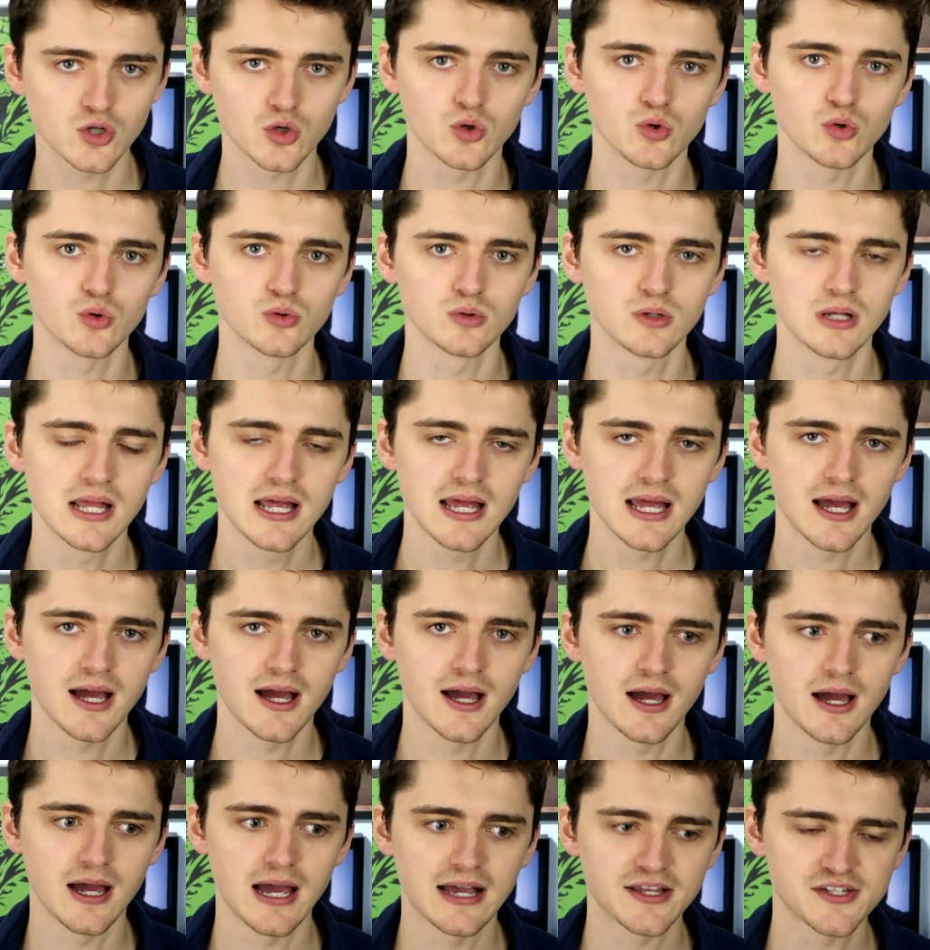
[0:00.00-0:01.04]
cool
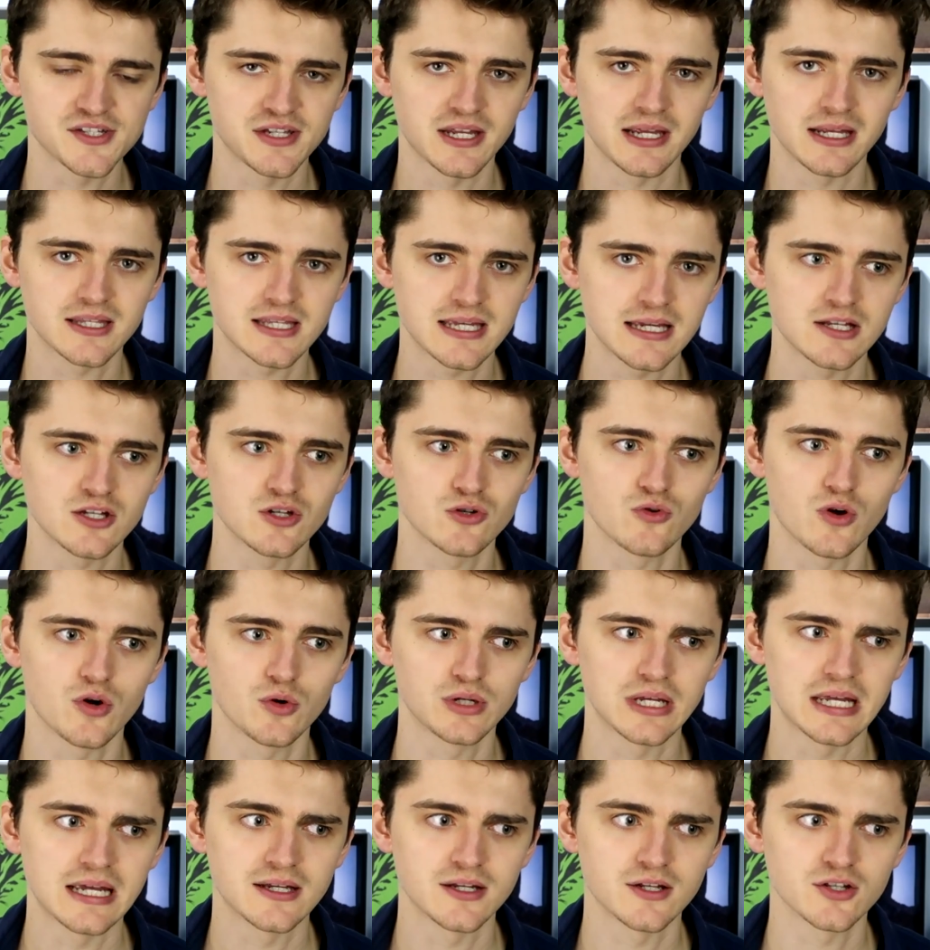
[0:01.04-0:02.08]
as an
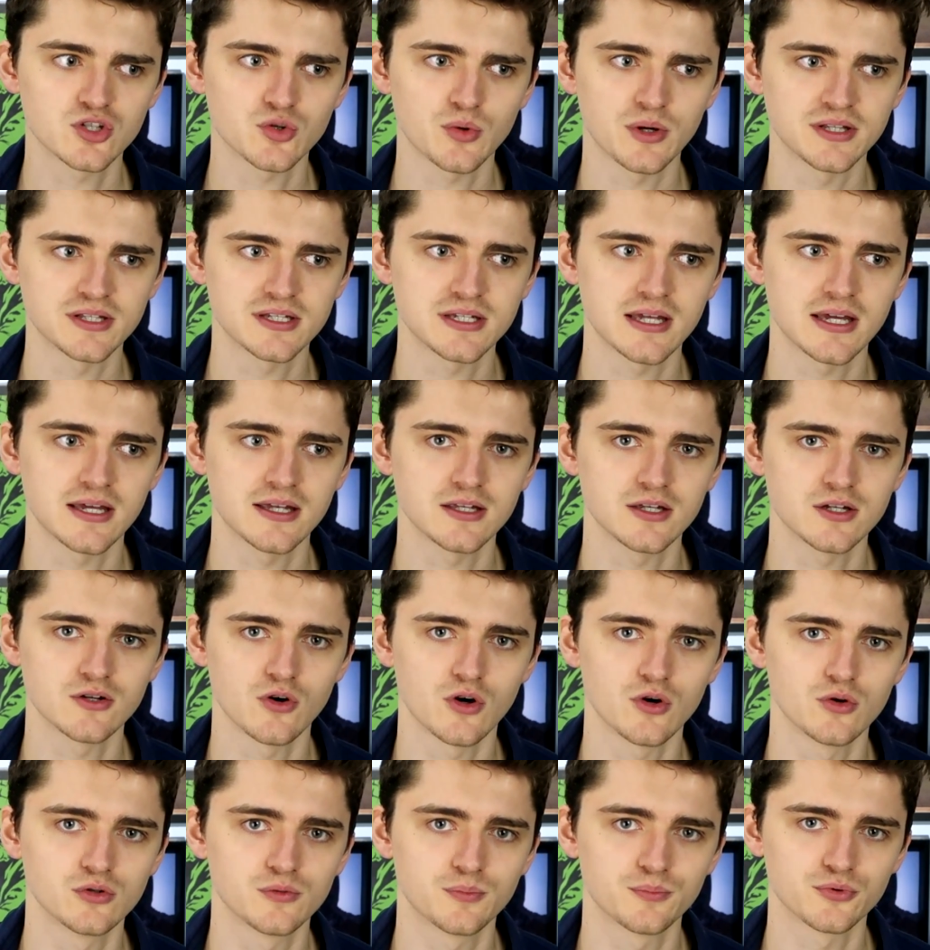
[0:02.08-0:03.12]
18-year-old in a
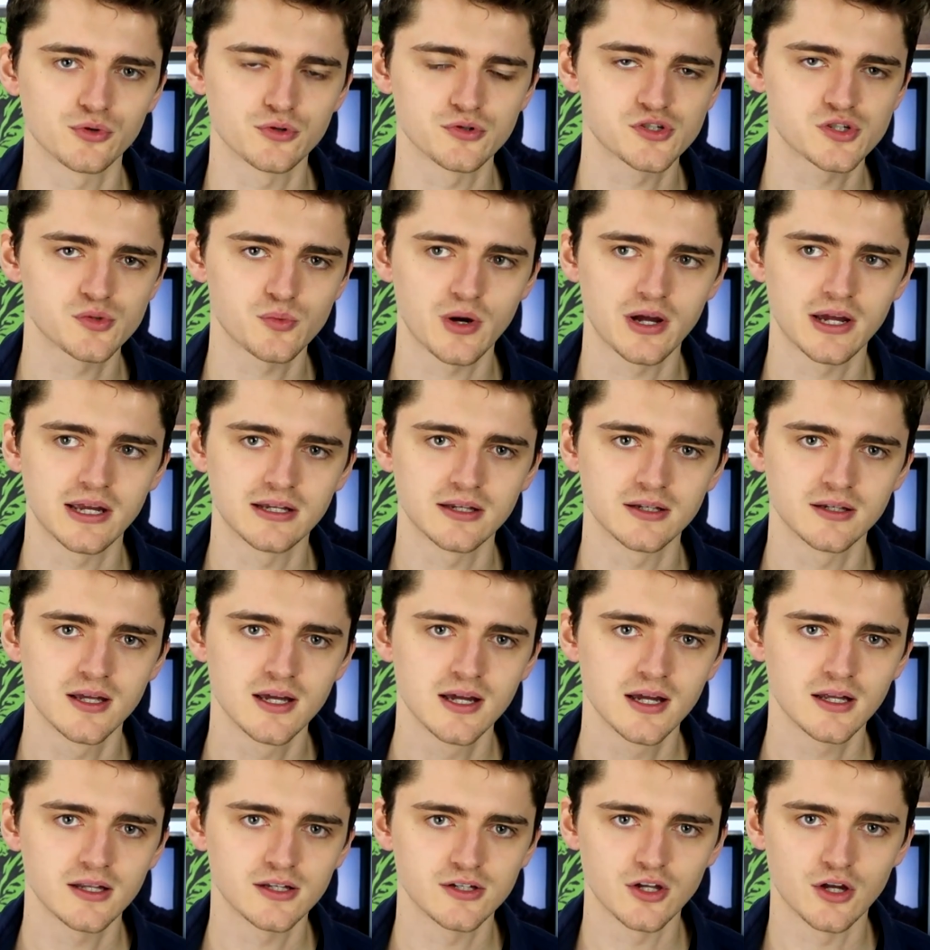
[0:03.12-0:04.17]
28-year-old Bruce Wayne,
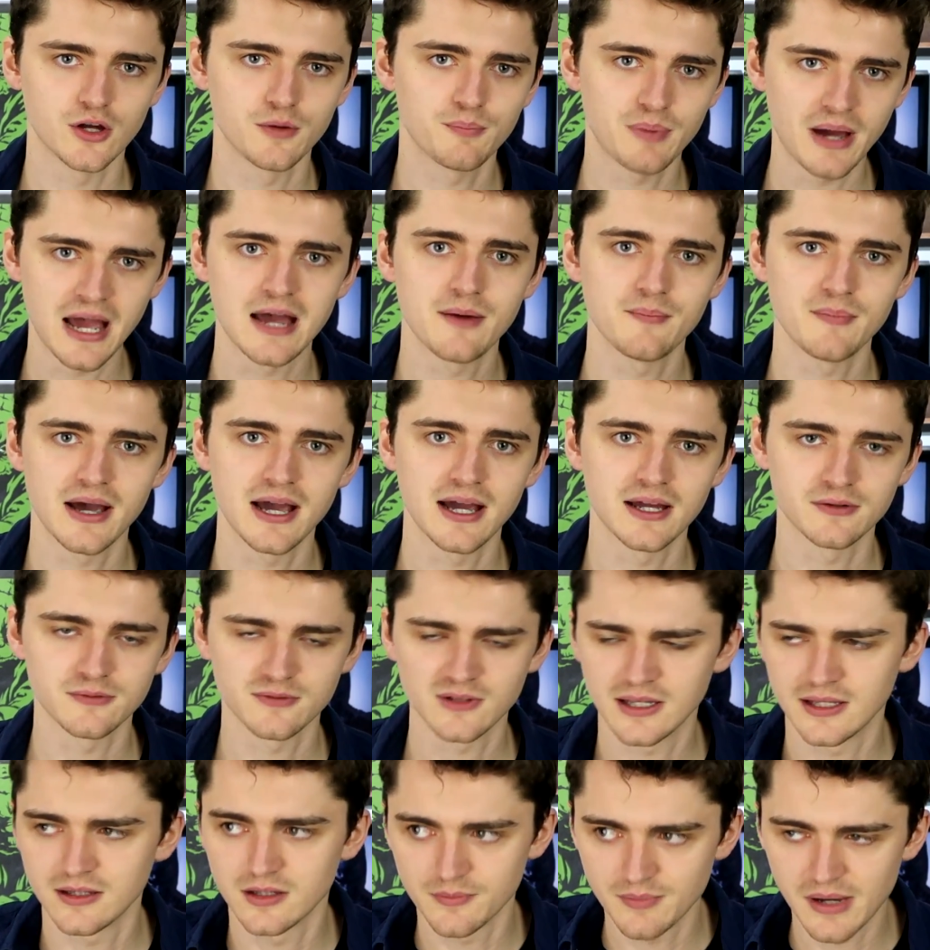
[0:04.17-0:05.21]
you know, Batman
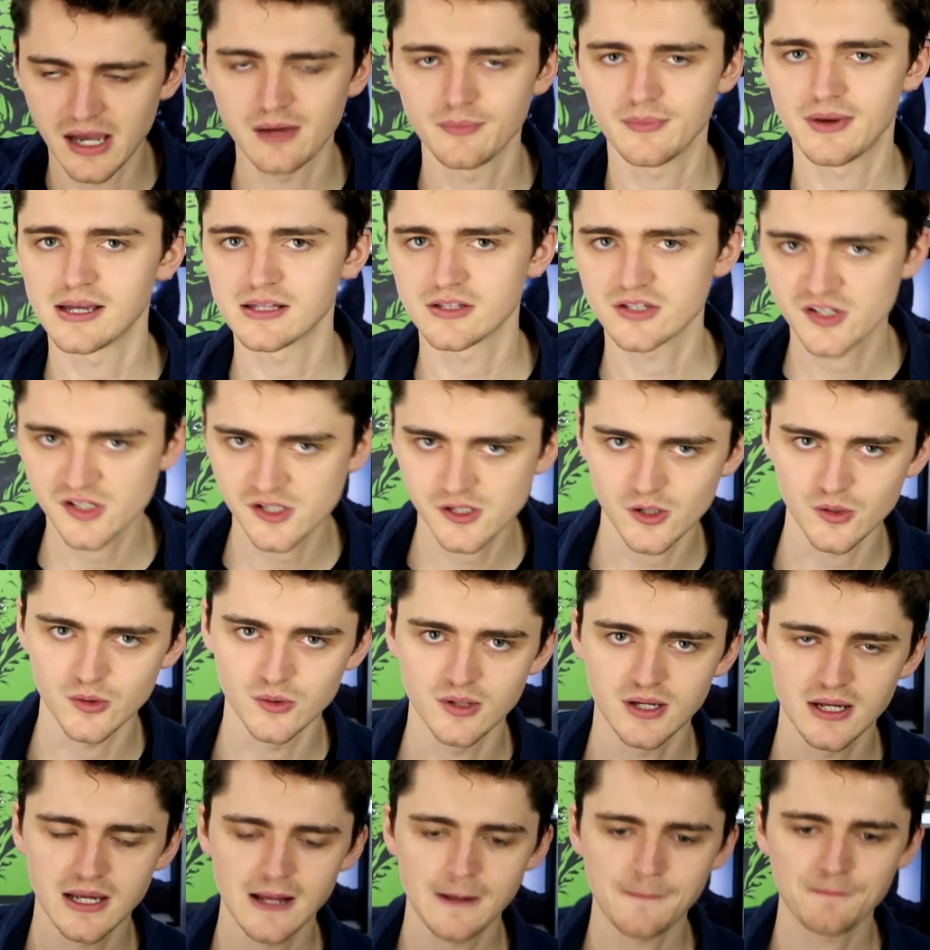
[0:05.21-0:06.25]
in the Batman
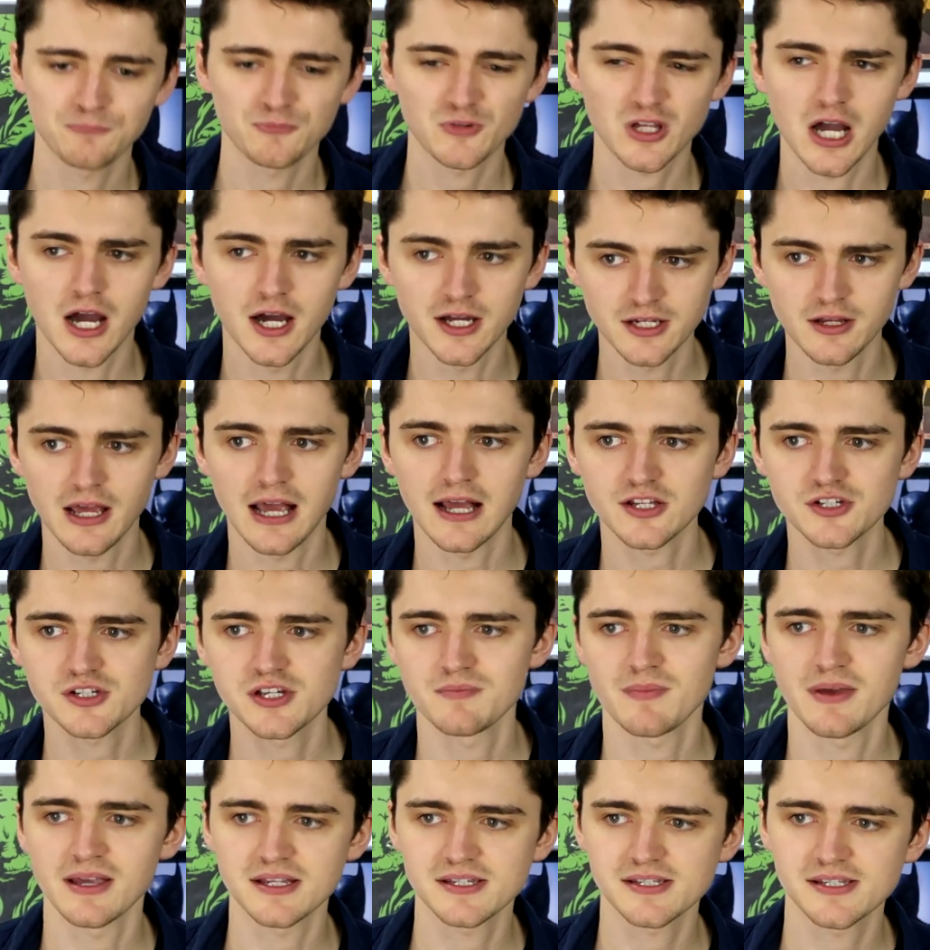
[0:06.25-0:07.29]
suit. Kind of actually
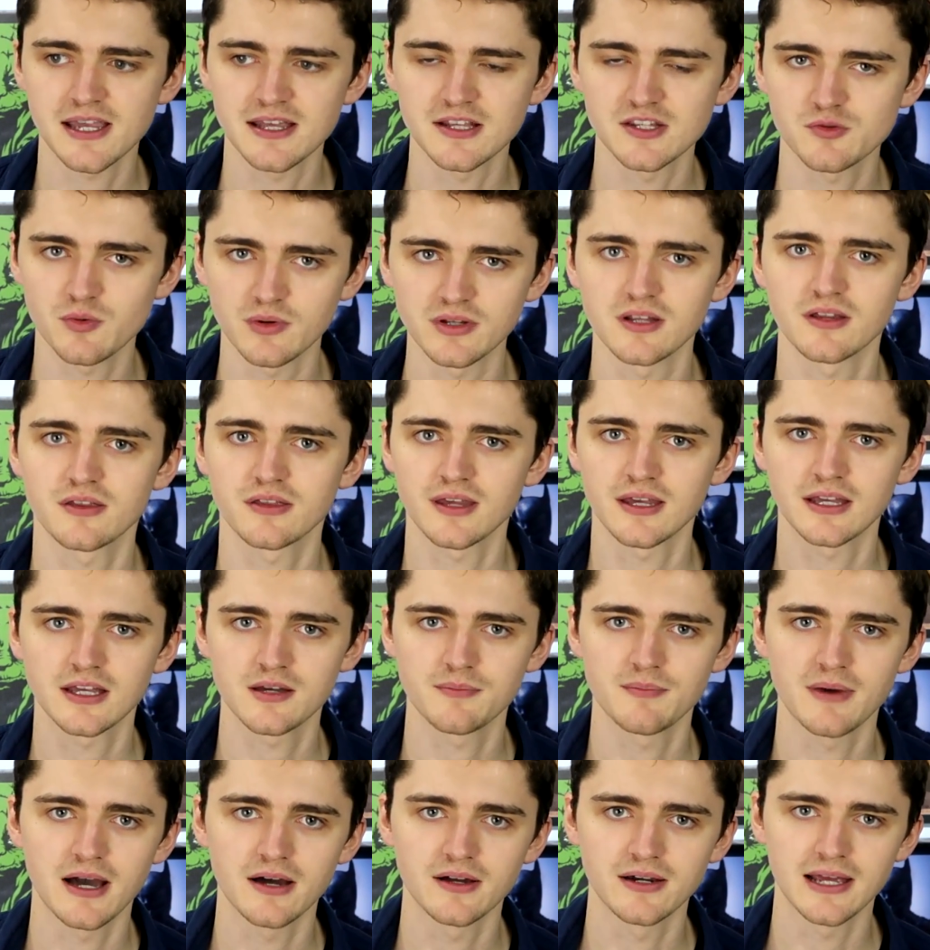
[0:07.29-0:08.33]
makes sense when you think
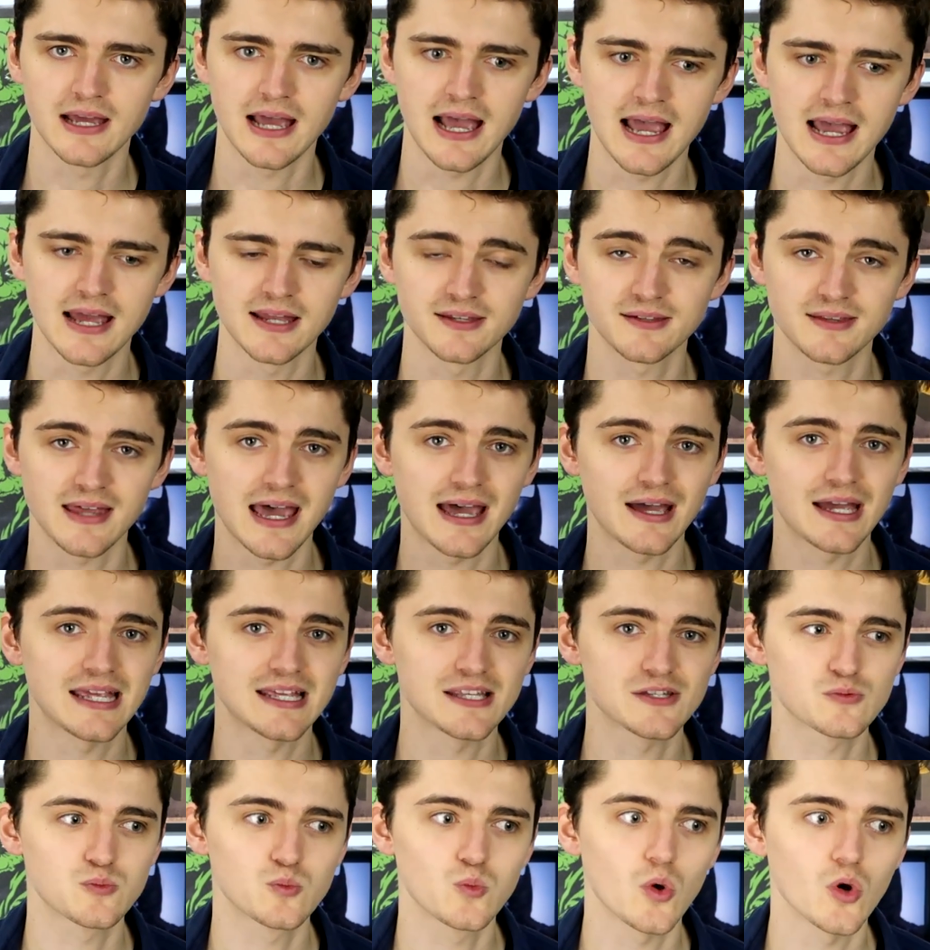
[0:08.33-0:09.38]
about it, and that
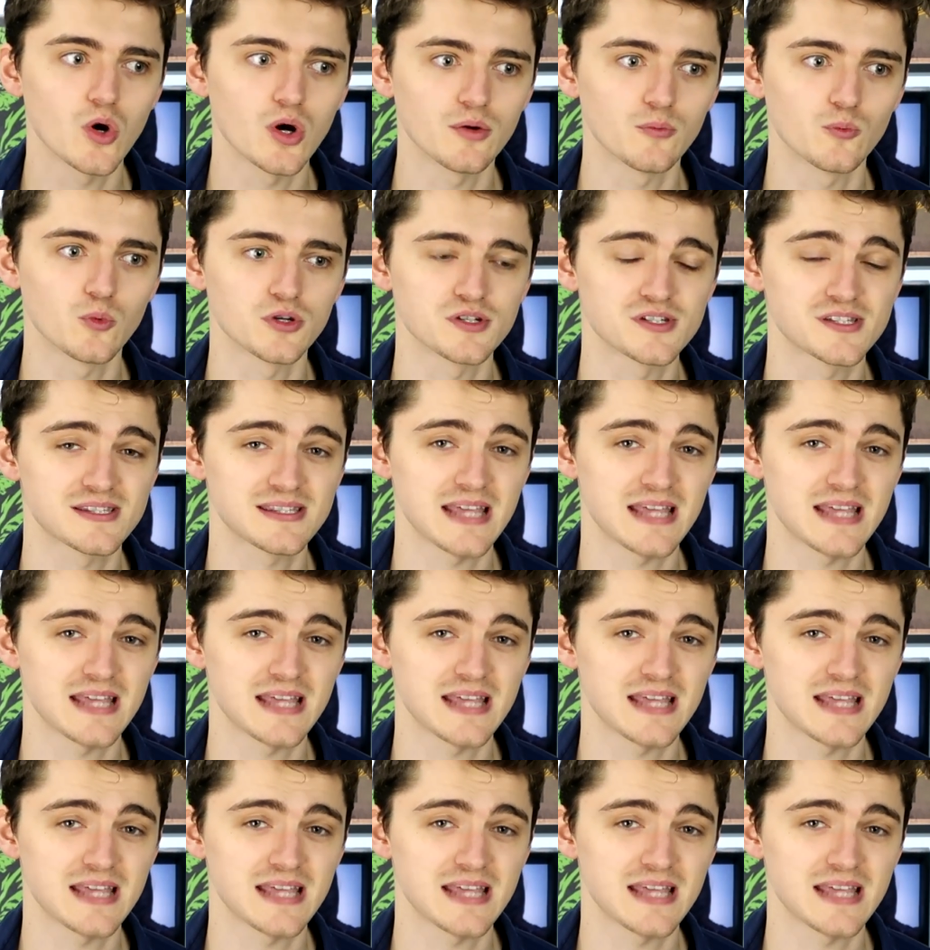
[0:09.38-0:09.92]
is what was